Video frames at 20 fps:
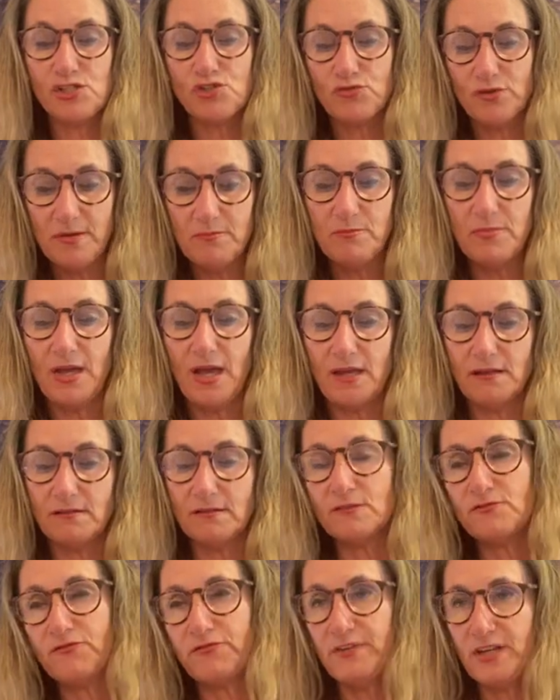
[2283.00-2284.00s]
shrimp
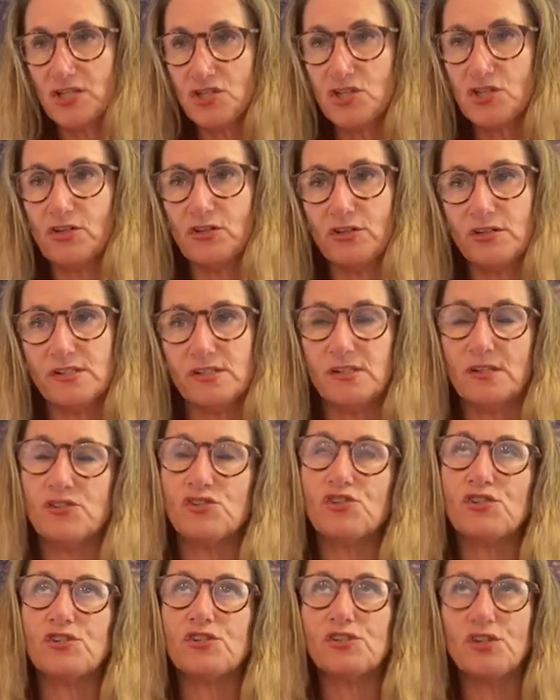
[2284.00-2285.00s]
and fish cooks
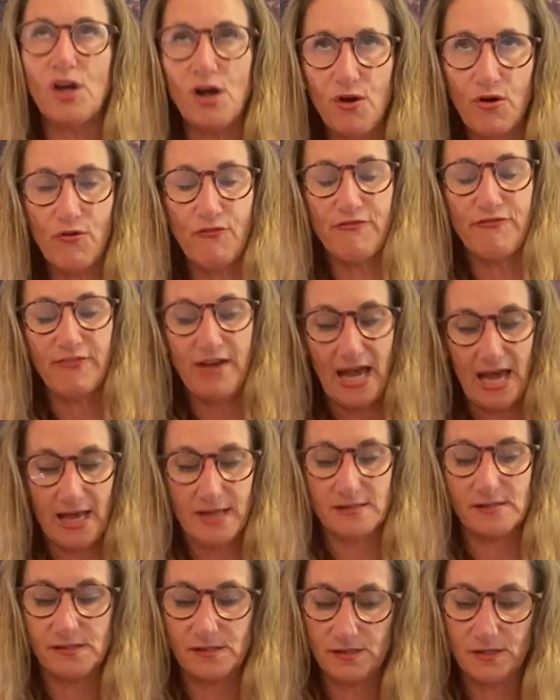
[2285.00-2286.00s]
so
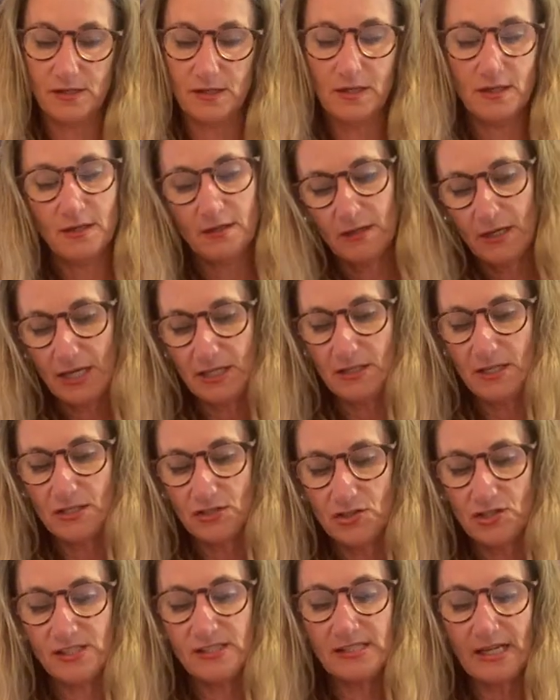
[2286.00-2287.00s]
fast. And
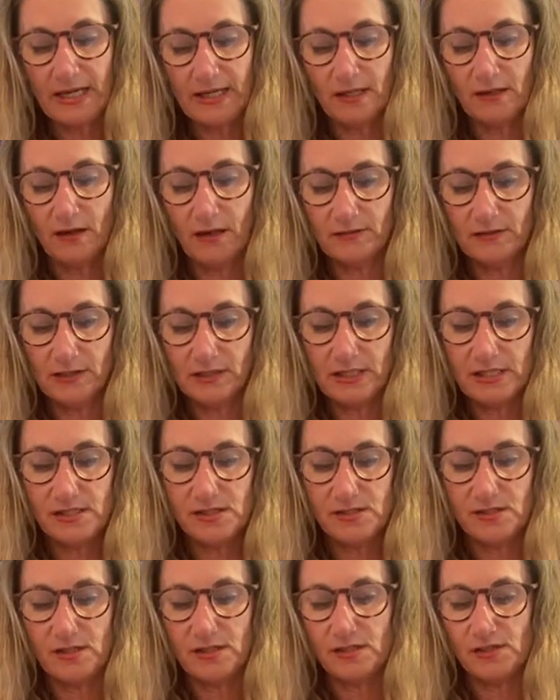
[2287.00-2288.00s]
then second on the
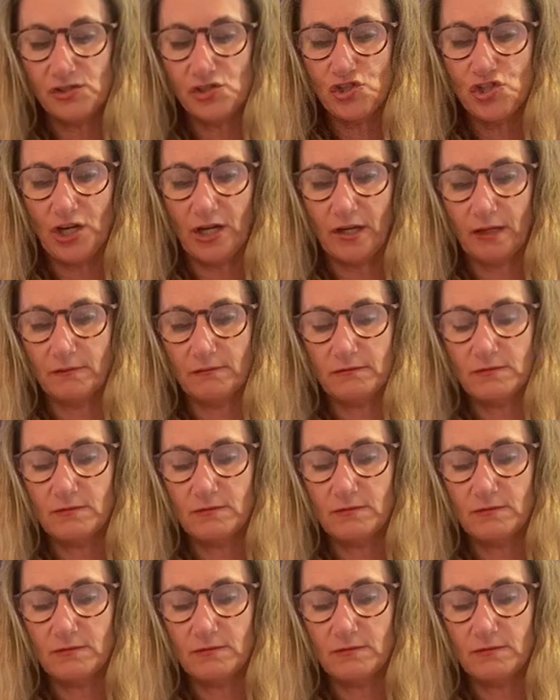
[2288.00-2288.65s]
list is chicken.